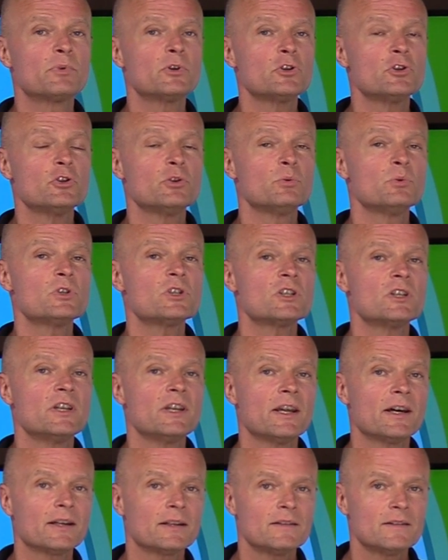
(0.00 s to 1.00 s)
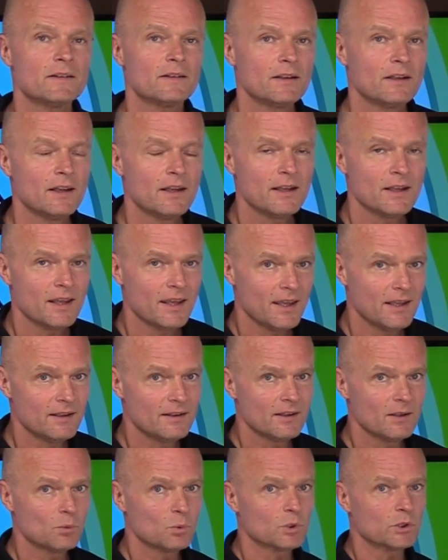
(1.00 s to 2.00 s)
produced nut
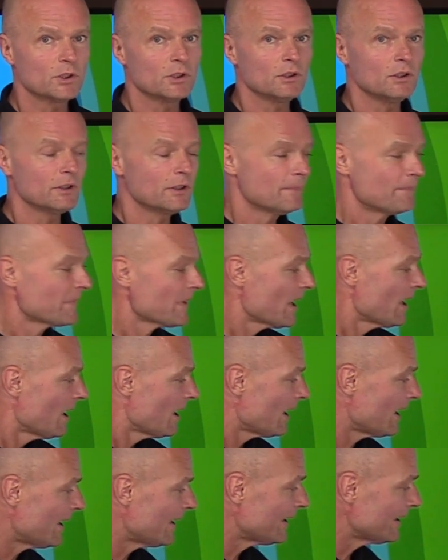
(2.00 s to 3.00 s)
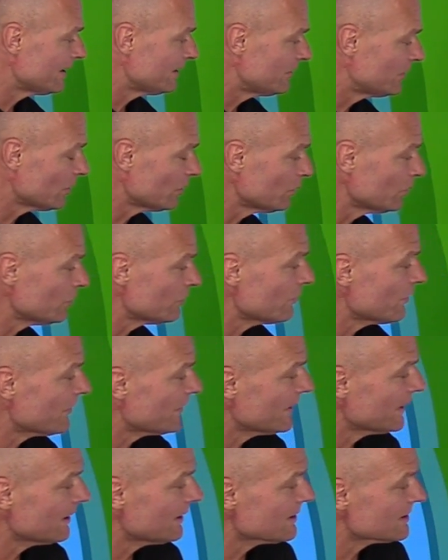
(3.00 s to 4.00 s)
in the world. I don't
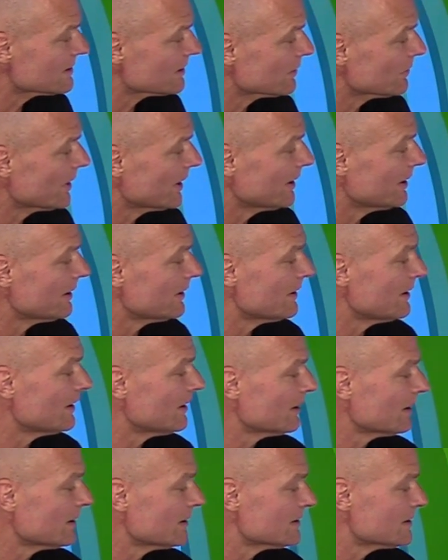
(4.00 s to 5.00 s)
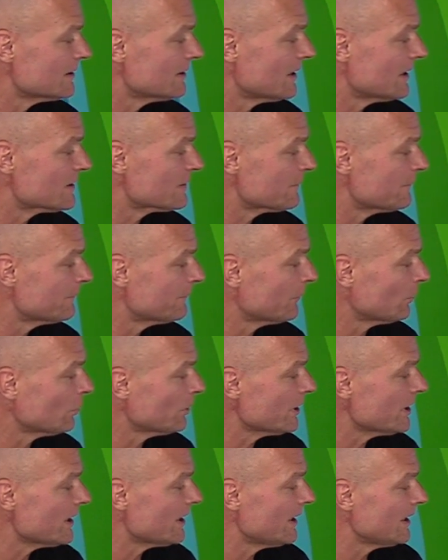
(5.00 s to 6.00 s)
think it's a great idea because it has
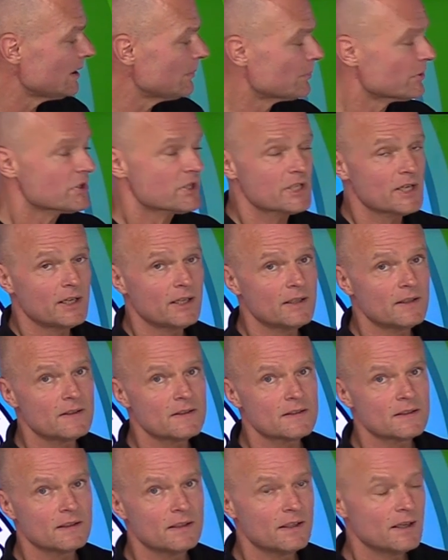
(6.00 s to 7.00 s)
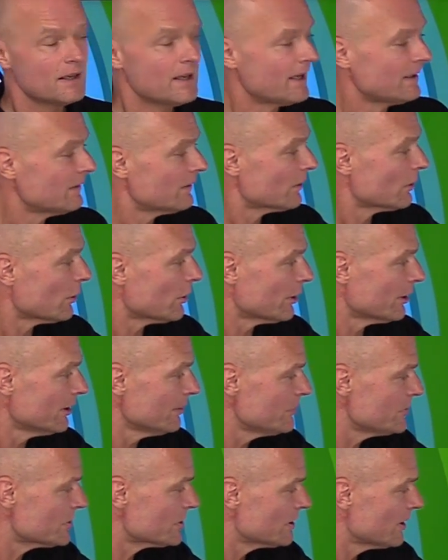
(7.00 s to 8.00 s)
48% net
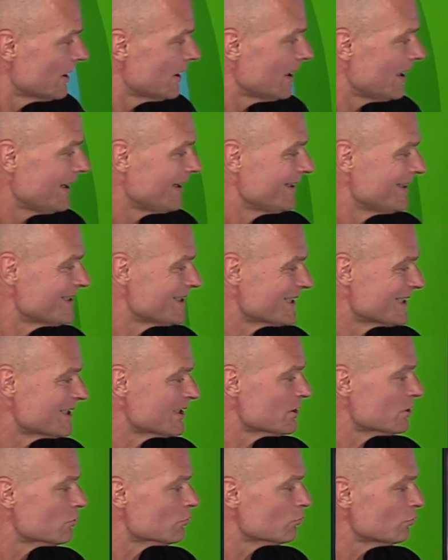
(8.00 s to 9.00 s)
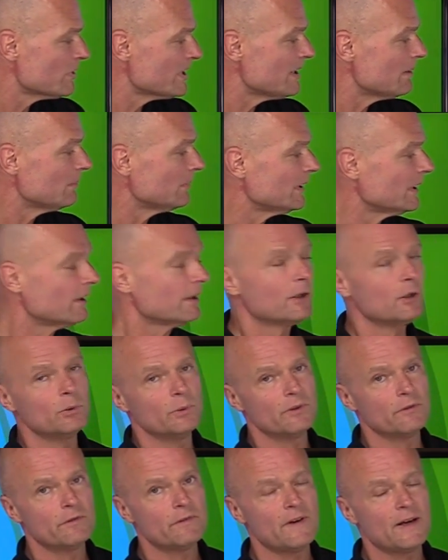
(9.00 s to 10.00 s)
carbs, and is extremely
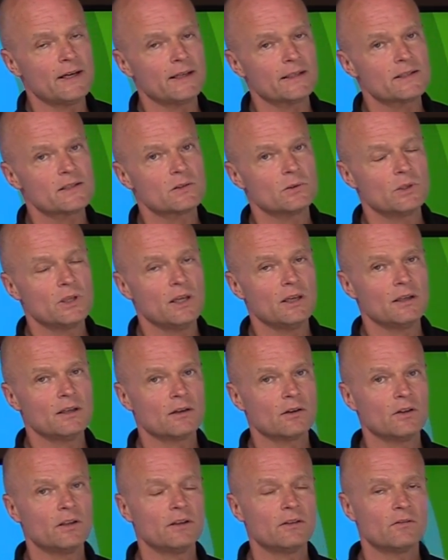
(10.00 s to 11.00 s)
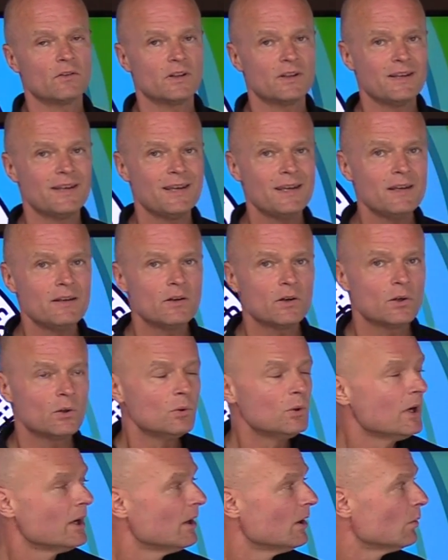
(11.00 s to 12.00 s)
low in fat. So again, in
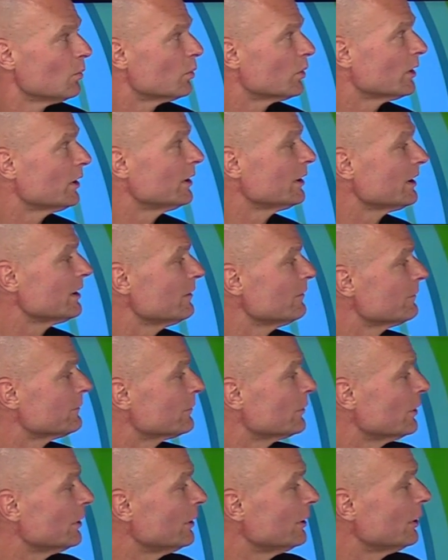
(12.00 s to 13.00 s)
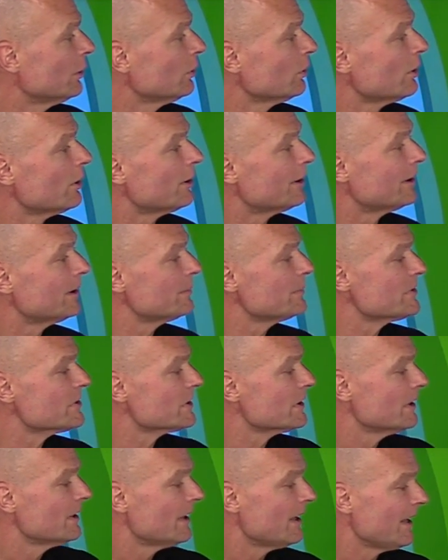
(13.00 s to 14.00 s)
keto, we're looking for low
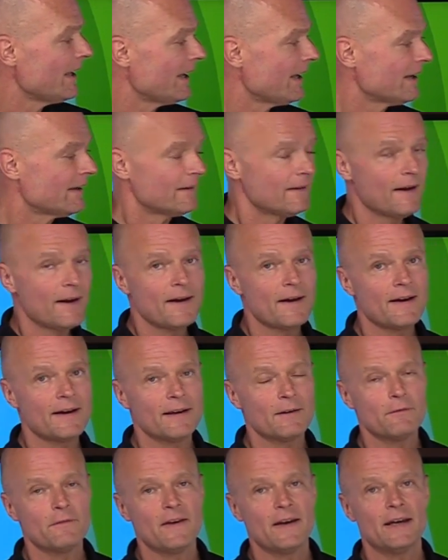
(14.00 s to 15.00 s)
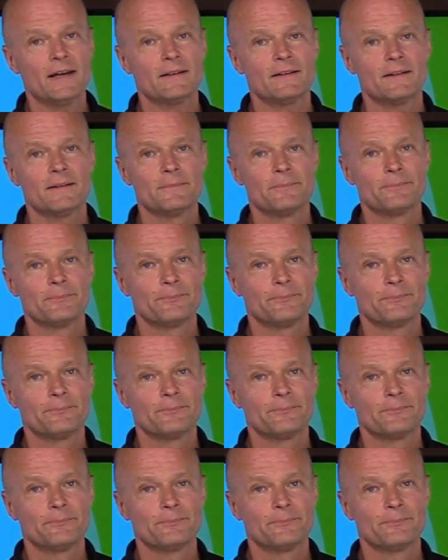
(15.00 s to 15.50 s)
carbs and high fat.